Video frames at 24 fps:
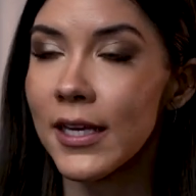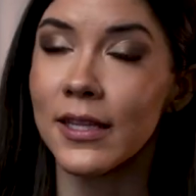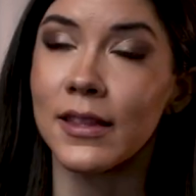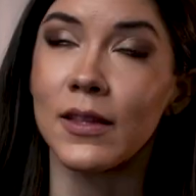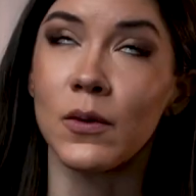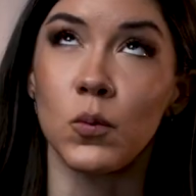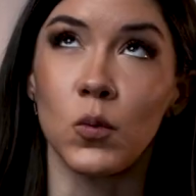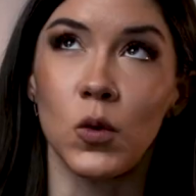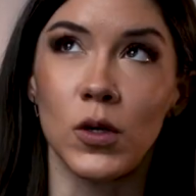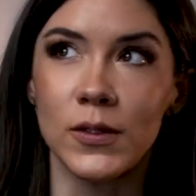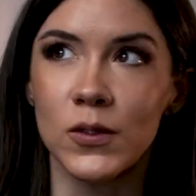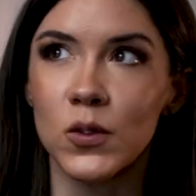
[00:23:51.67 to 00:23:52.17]
And
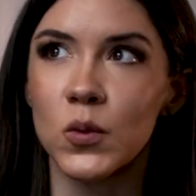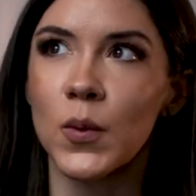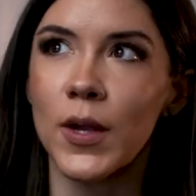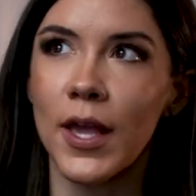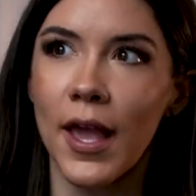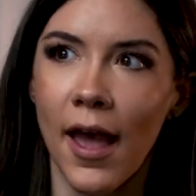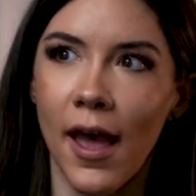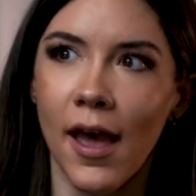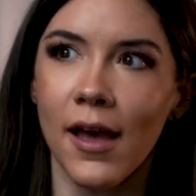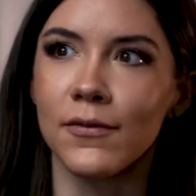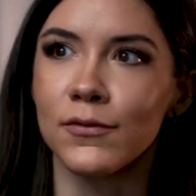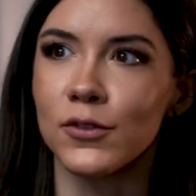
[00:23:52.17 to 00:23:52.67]
then once we
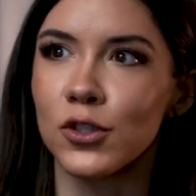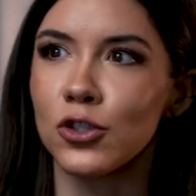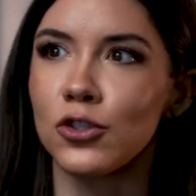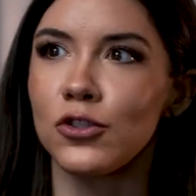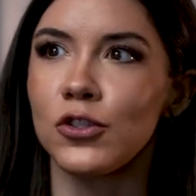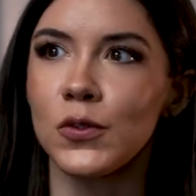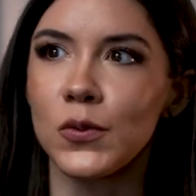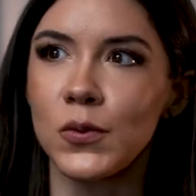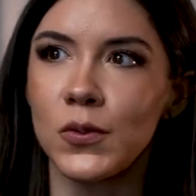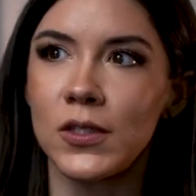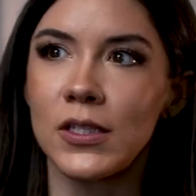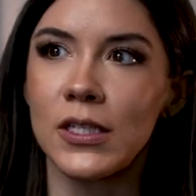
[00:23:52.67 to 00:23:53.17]
have your
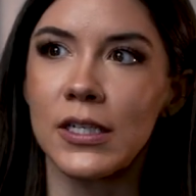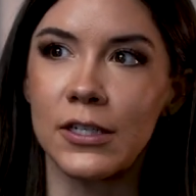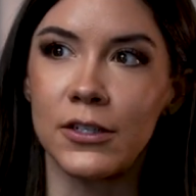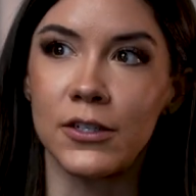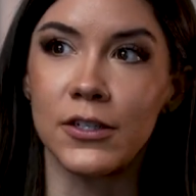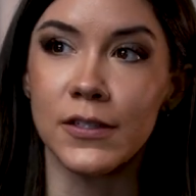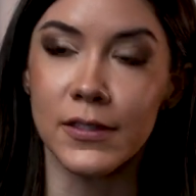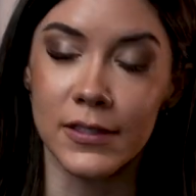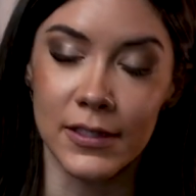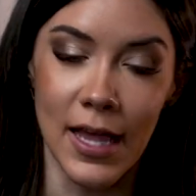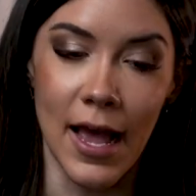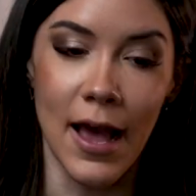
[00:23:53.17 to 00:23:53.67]
dose, here
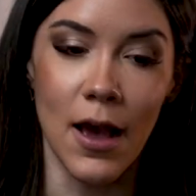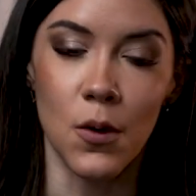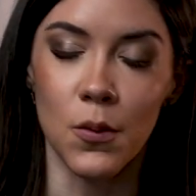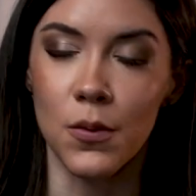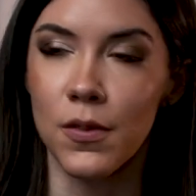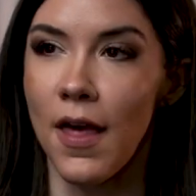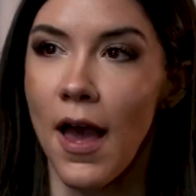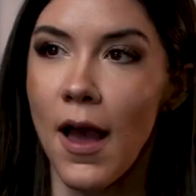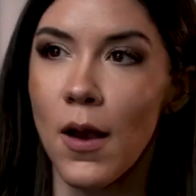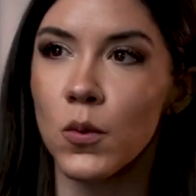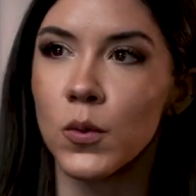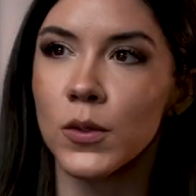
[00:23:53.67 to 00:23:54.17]
is how
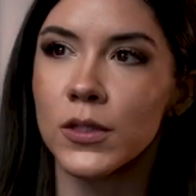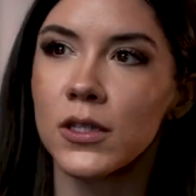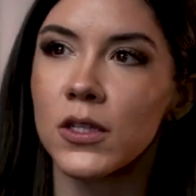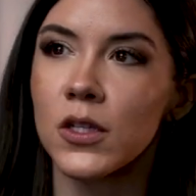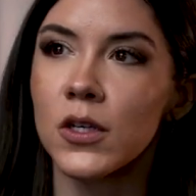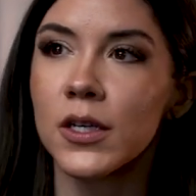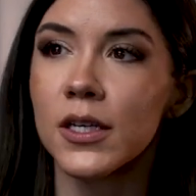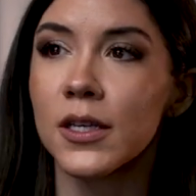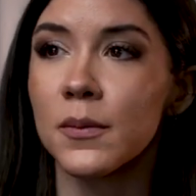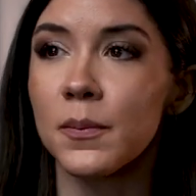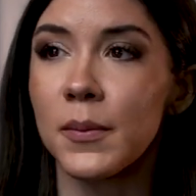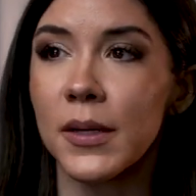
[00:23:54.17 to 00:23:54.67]
that would look.